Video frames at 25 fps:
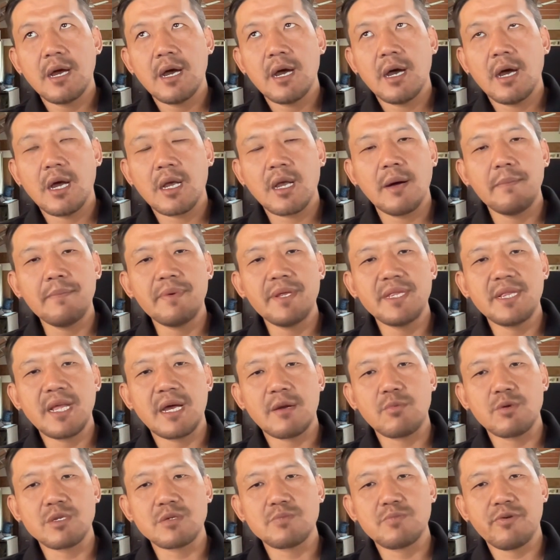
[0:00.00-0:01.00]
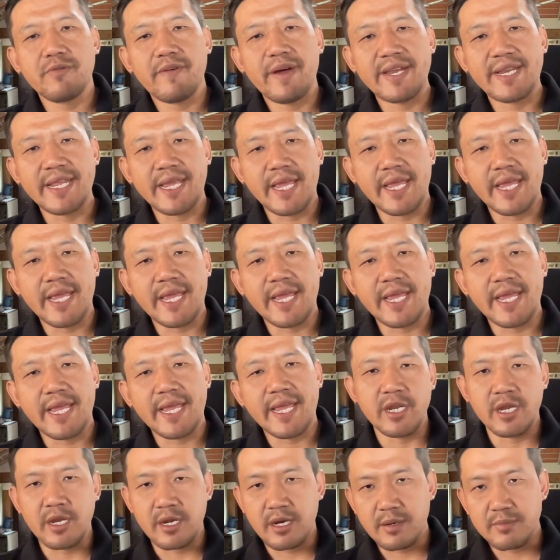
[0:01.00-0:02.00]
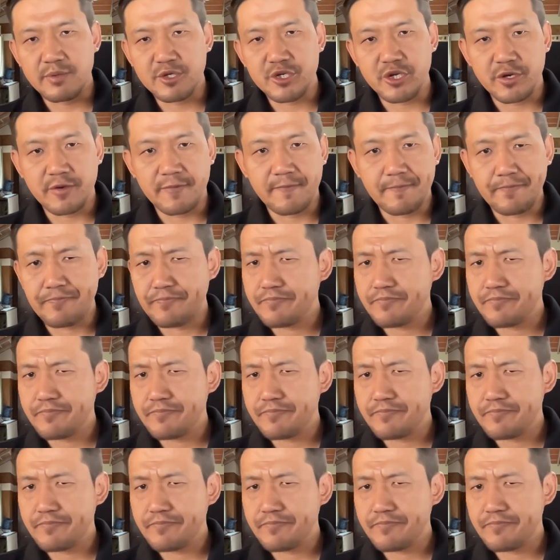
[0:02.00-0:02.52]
a company that was providing end-to-end encryption.